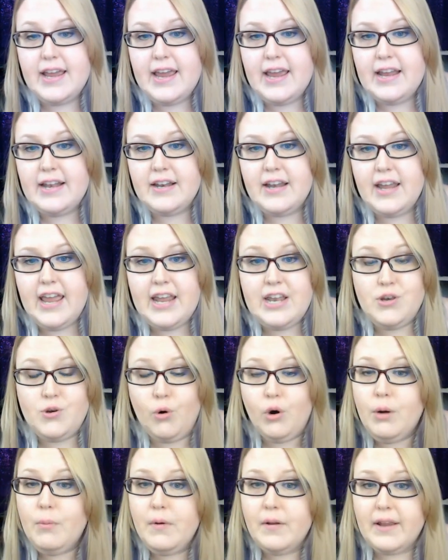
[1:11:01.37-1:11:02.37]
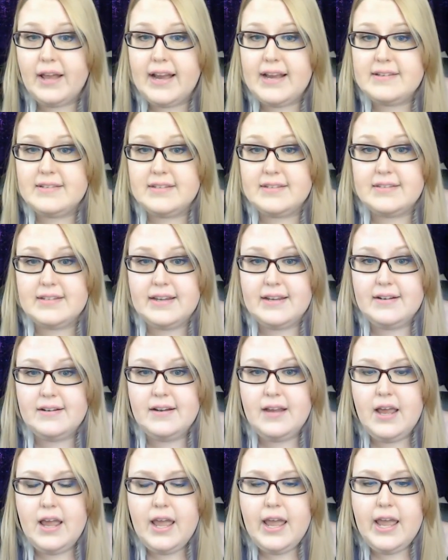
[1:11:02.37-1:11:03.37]
and and normalizes it.
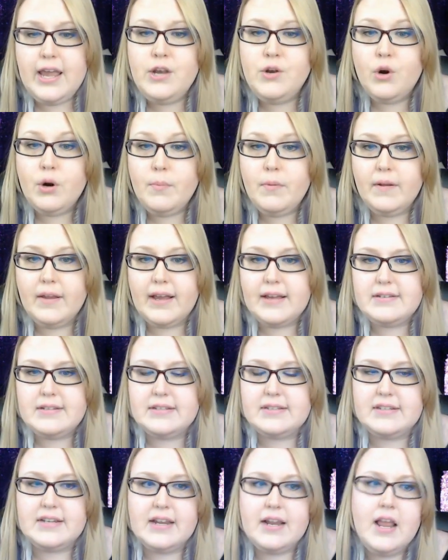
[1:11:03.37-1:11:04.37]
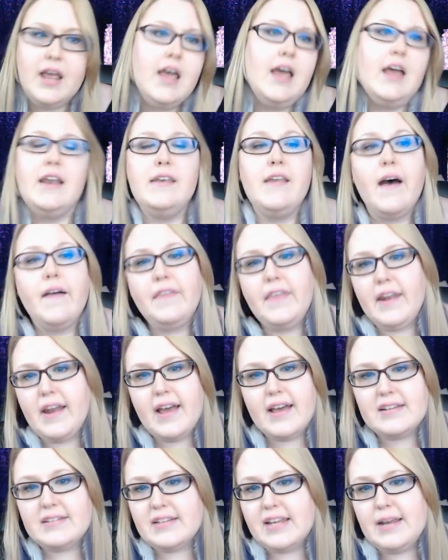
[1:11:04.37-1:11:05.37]
It normalizes it. Not that
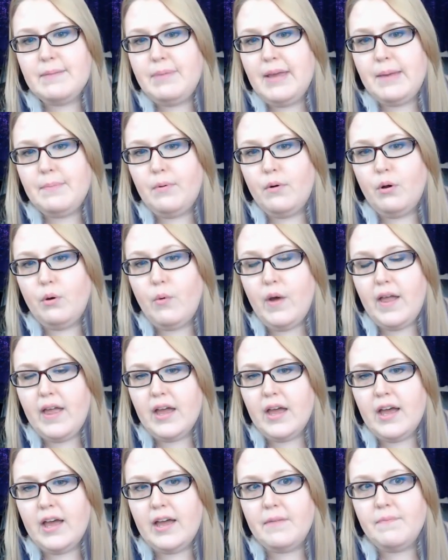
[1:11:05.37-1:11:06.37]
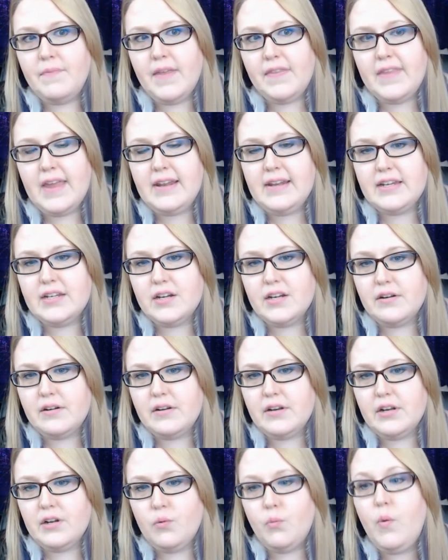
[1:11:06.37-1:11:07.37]
asking people what, uh, that they need to
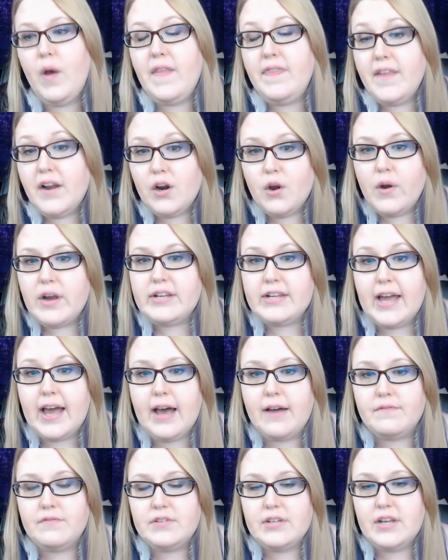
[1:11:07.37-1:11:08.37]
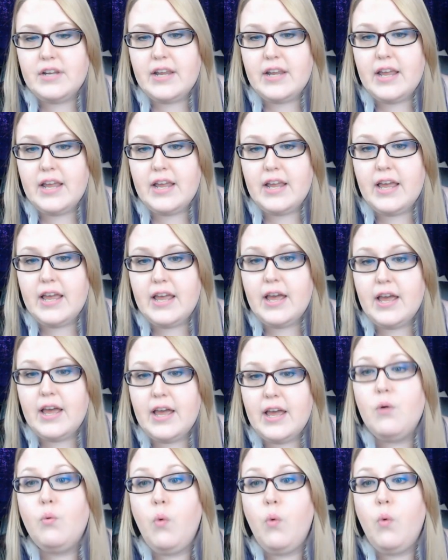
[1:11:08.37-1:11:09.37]
when they're going to have to, when or
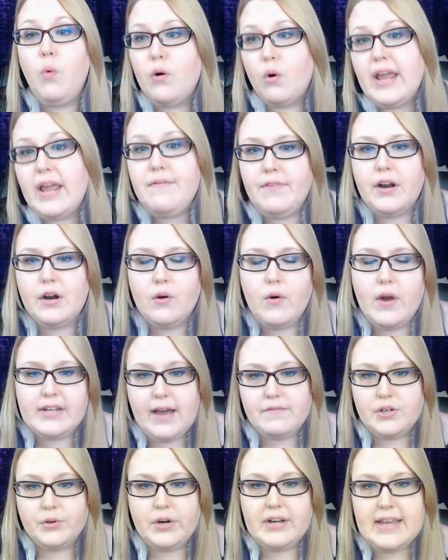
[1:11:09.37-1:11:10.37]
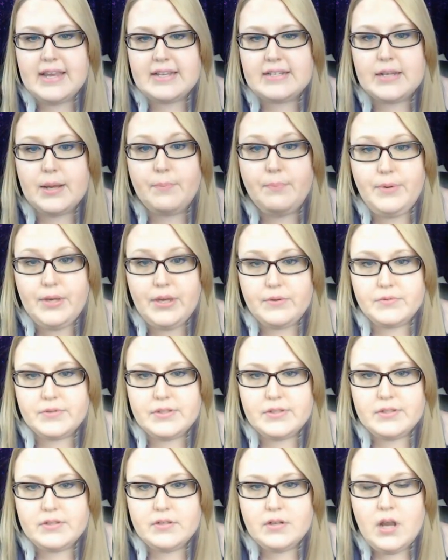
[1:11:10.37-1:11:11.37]
if they're going to have children is
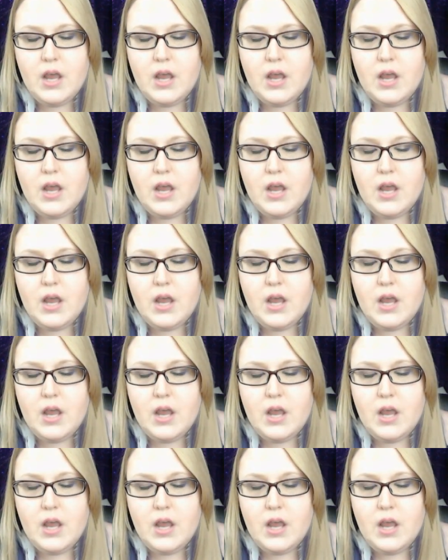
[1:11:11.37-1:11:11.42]
abuse,